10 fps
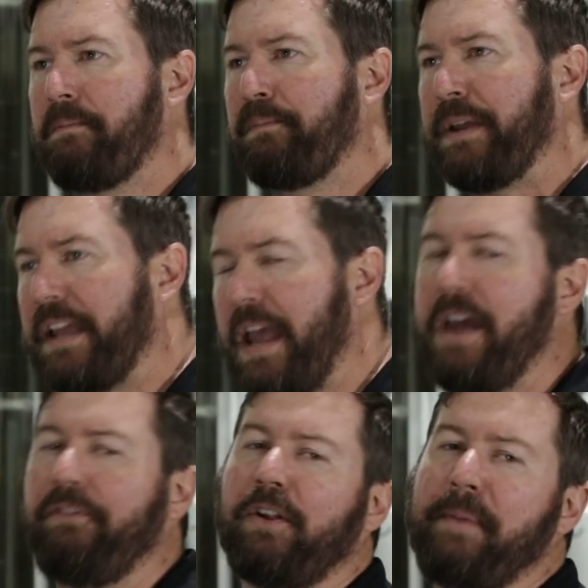be
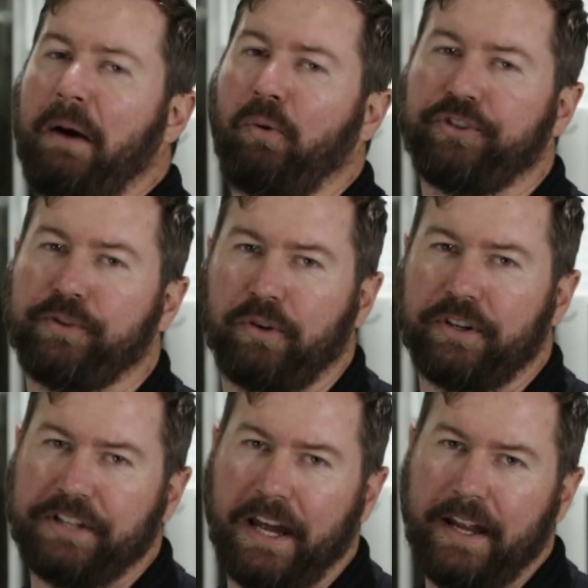careful about what you
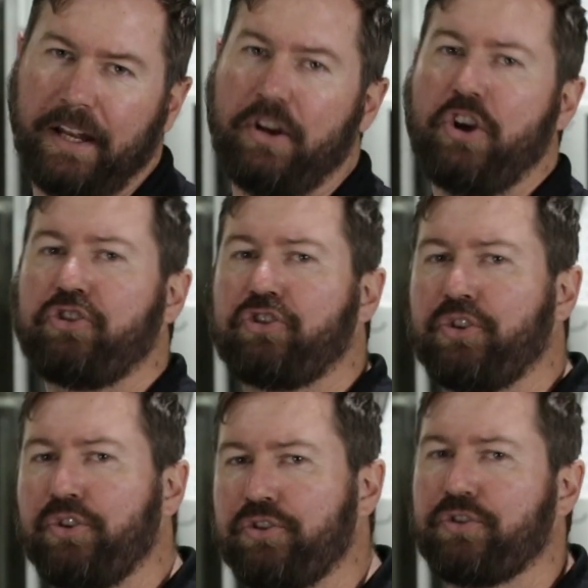want to take.
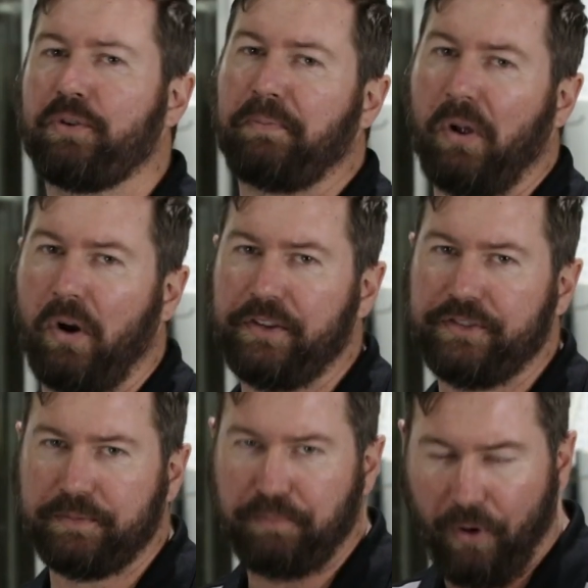Choose your
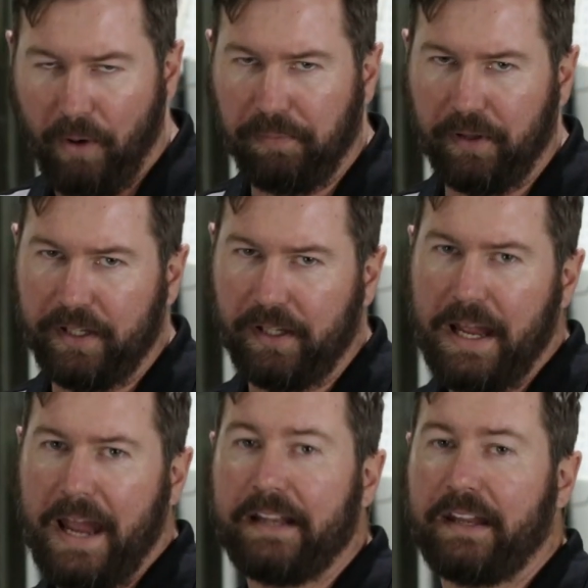appliances properly
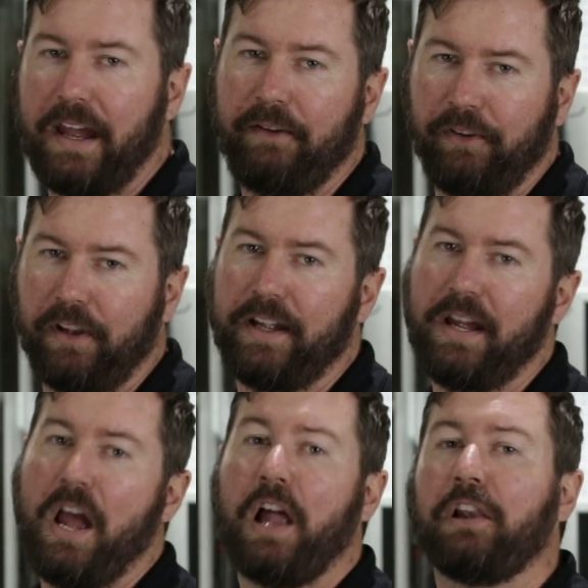and carefully.
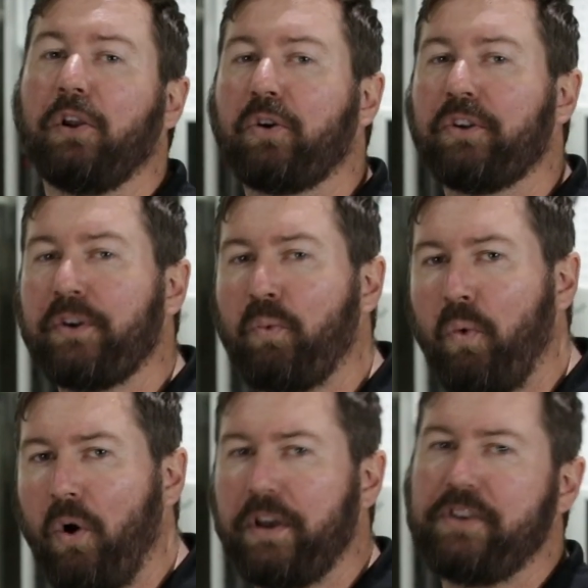Look at the
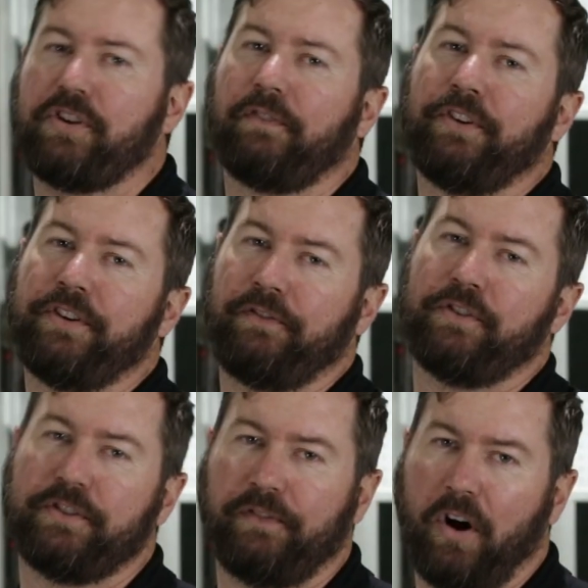wattage of the
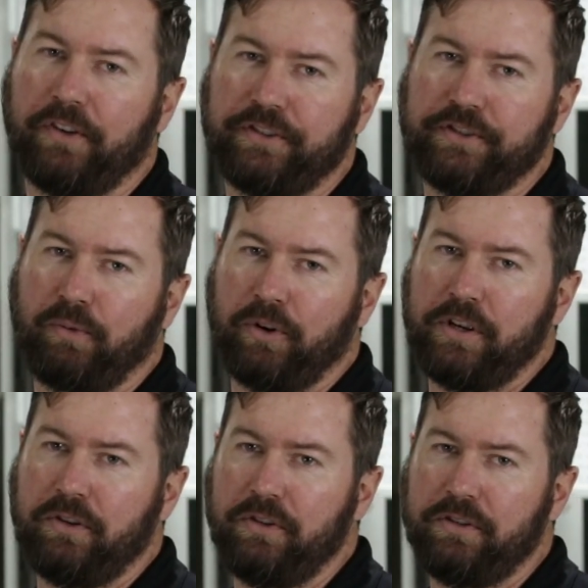different devices you want
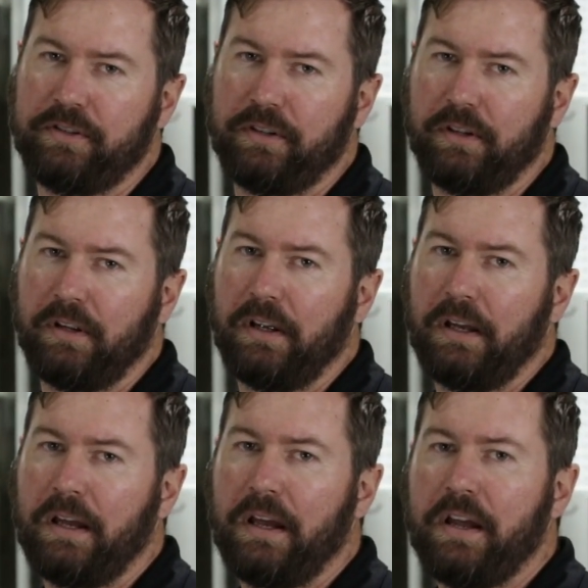to use
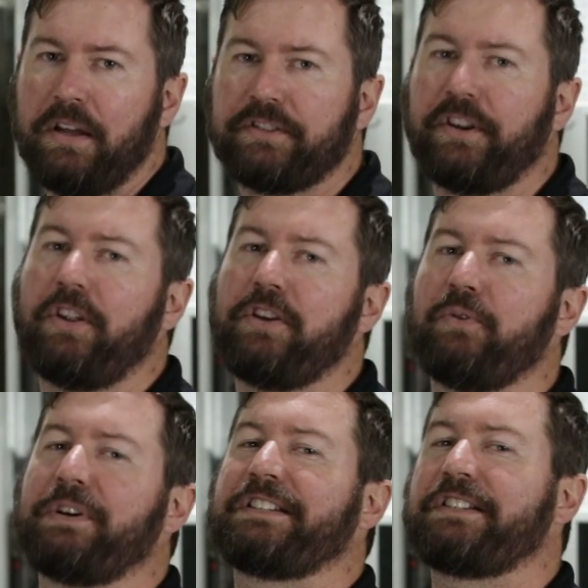so that
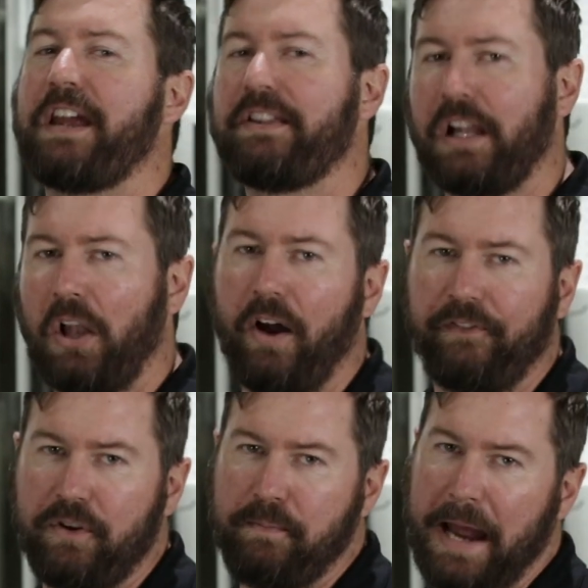you extend the
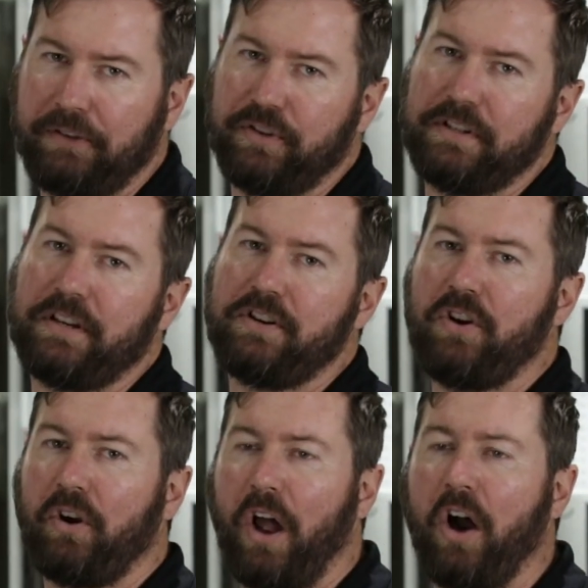life of your batteries and you're
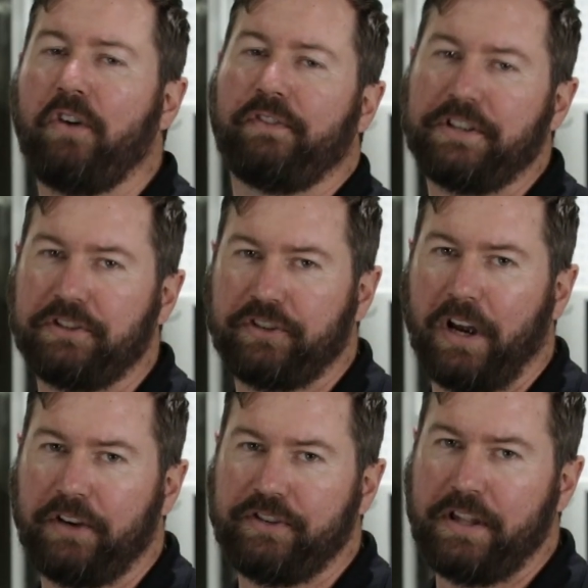not over
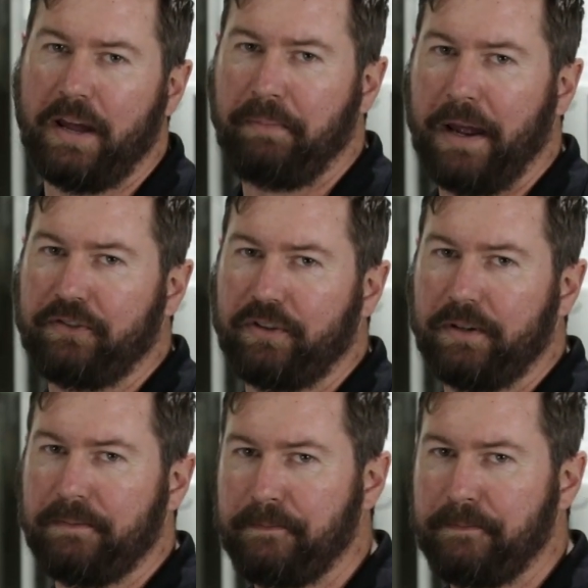discharging that battery.